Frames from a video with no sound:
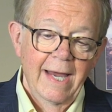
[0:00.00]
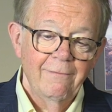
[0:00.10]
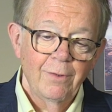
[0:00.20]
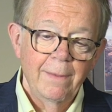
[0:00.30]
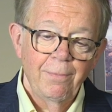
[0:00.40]

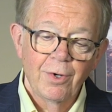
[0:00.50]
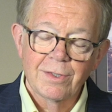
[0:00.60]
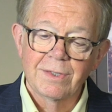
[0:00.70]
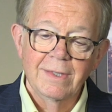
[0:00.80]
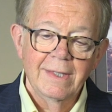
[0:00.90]
every
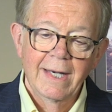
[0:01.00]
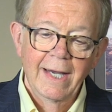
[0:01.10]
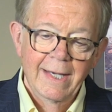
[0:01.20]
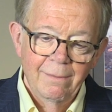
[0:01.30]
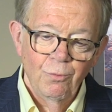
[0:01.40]
person that
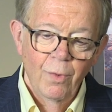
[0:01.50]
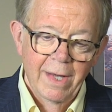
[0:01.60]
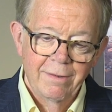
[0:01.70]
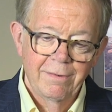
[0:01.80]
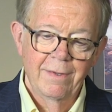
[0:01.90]
I am
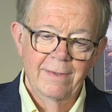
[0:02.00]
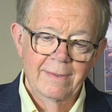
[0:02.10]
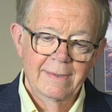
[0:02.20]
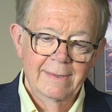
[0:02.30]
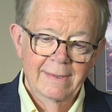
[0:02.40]
with,
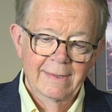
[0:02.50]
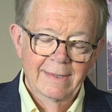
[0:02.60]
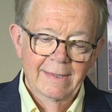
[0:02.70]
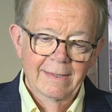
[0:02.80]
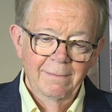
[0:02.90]

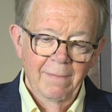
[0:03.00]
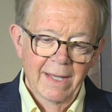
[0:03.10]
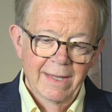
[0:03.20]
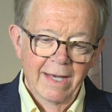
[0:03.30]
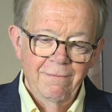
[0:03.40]

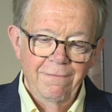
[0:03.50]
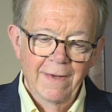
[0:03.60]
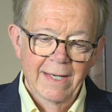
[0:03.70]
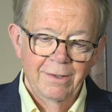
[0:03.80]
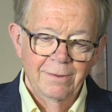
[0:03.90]
may they
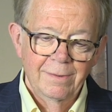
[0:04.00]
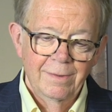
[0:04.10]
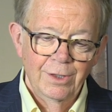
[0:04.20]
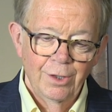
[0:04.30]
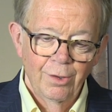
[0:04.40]
feel
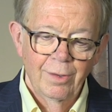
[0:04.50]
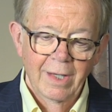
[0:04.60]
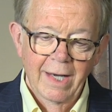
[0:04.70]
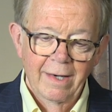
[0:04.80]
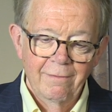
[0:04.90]
your
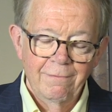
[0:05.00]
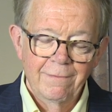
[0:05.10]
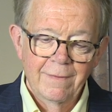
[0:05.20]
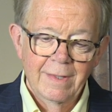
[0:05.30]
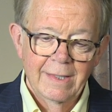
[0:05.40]

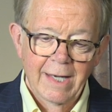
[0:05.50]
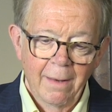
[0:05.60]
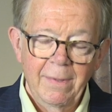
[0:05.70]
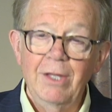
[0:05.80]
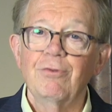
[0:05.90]
love
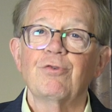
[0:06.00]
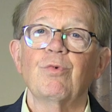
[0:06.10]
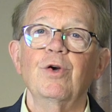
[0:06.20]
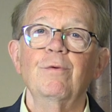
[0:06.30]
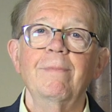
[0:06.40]
coming
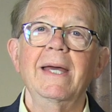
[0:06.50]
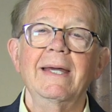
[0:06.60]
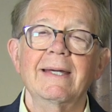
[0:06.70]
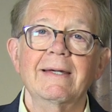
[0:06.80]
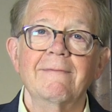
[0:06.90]
through
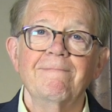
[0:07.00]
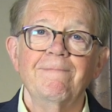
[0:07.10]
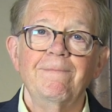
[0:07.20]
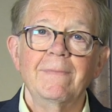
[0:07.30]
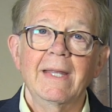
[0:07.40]
me.
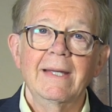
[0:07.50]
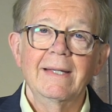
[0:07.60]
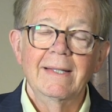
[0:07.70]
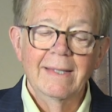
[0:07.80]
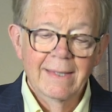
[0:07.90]

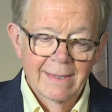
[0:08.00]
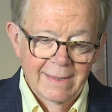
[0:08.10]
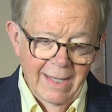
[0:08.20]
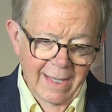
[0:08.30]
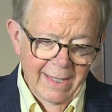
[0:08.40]

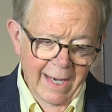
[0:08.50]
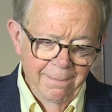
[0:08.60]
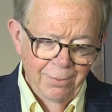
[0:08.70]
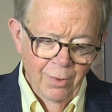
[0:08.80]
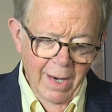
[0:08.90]
God,
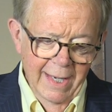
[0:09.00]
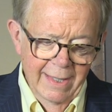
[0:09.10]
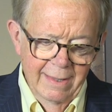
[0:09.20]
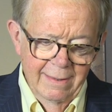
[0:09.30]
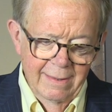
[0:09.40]
I
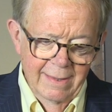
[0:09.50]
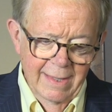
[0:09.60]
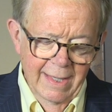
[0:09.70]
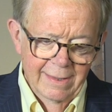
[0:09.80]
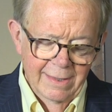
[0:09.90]
pray
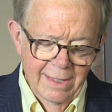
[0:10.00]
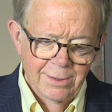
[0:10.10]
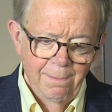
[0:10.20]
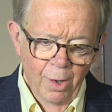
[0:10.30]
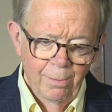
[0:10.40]
in
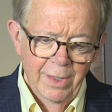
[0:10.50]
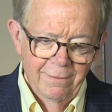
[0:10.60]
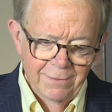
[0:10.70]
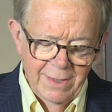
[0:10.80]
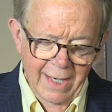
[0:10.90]
this moment
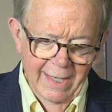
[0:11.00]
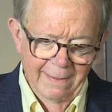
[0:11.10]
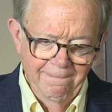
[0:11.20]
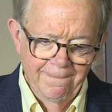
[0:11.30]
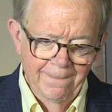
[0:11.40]
of
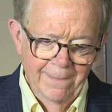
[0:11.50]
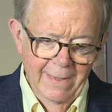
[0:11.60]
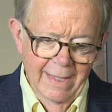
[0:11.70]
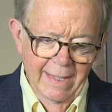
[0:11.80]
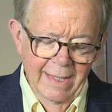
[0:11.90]
time
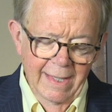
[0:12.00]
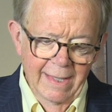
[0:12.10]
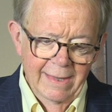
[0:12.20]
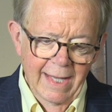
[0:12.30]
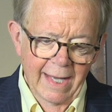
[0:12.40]

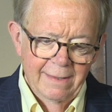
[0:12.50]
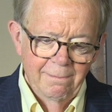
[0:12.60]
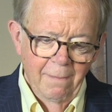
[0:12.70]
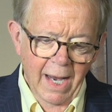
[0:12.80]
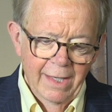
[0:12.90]

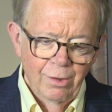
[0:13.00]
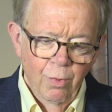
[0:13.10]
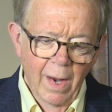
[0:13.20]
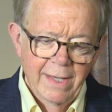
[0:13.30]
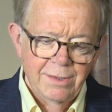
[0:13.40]
that my
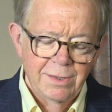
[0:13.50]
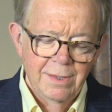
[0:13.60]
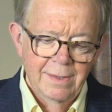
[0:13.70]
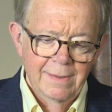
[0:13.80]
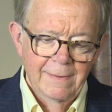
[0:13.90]
quest,